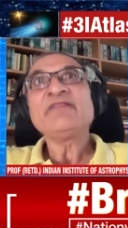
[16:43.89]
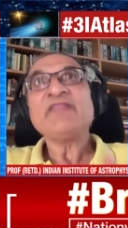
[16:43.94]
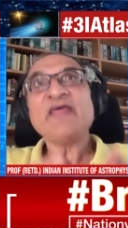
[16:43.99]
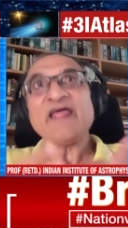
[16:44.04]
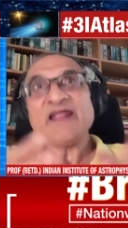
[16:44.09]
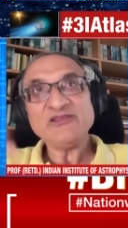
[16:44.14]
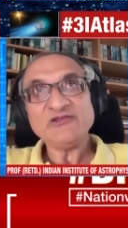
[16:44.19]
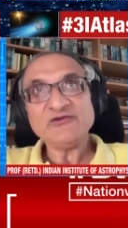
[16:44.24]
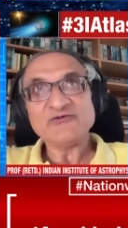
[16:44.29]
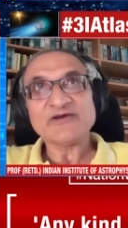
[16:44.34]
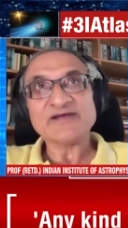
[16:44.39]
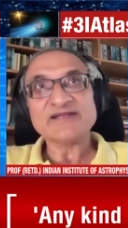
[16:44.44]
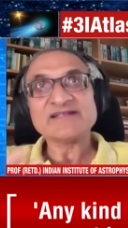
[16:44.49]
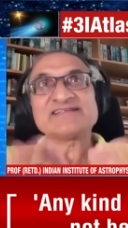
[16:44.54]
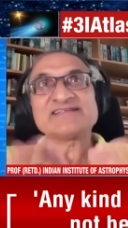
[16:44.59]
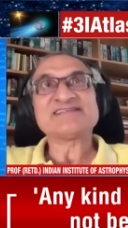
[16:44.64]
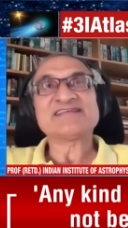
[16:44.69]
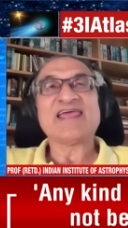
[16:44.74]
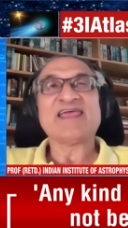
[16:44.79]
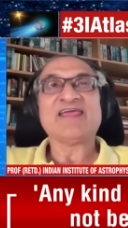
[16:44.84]
then you can
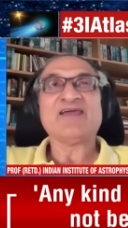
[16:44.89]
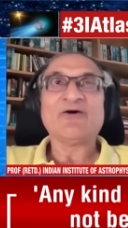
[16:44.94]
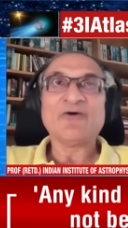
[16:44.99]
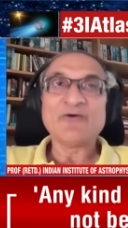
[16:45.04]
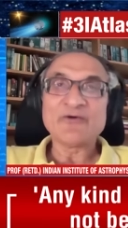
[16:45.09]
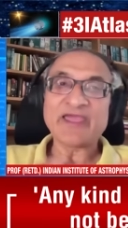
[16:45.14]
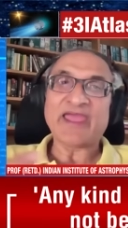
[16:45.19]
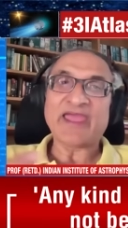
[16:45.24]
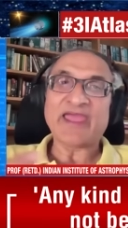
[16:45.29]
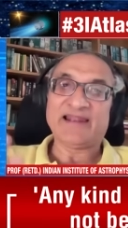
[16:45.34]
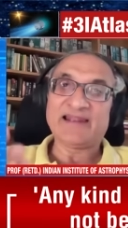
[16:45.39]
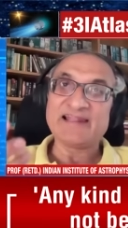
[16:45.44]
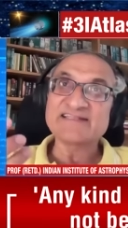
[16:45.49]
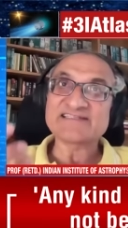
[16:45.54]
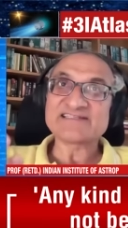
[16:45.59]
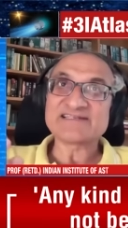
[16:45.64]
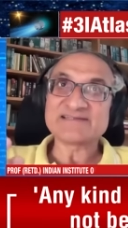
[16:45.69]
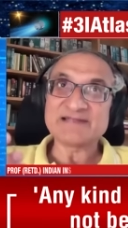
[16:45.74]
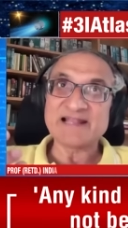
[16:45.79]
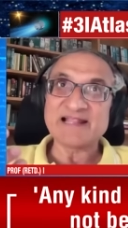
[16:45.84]
say, okay,
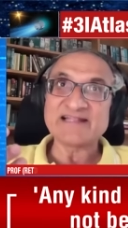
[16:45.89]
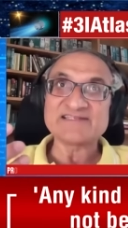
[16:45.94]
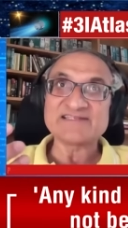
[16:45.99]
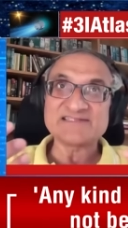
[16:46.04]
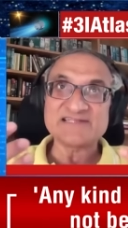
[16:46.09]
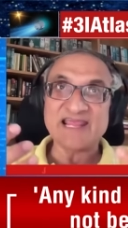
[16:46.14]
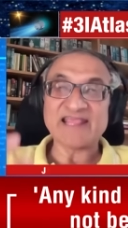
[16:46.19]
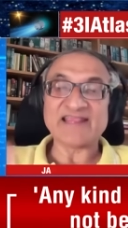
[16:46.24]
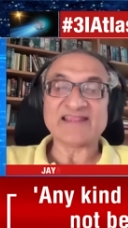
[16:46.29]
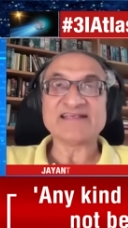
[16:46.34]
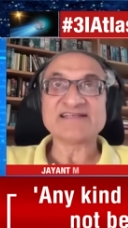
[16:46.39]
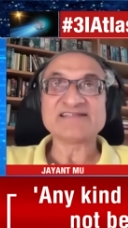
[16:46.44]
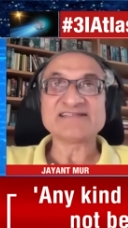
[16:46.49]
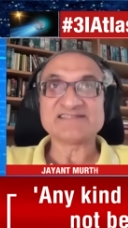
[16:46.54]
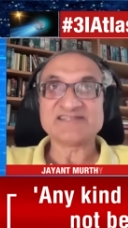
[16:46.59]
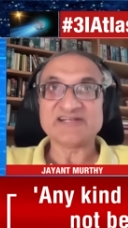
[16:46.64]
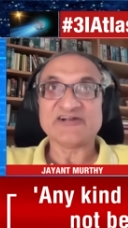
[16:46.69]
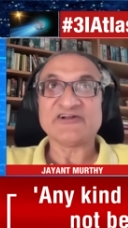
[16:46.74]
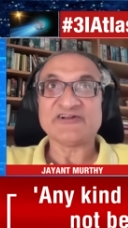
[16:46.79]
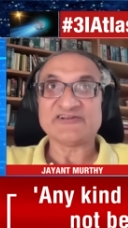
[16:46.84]
let's let's take this
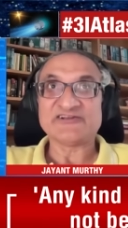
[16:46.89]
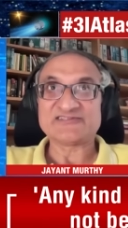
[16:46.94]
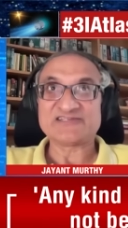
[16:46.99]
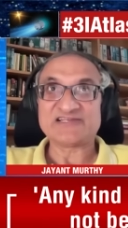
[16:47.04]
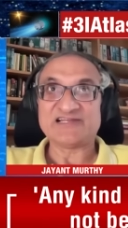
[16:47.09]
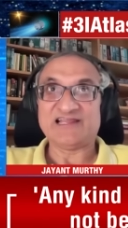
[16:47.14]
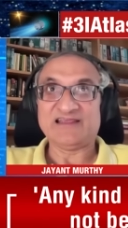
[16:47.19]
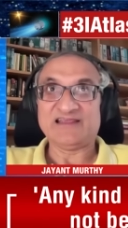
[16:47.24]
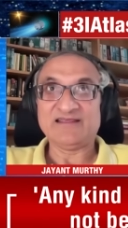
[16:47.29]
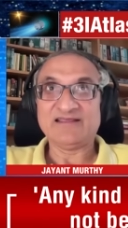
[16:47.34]
seriously.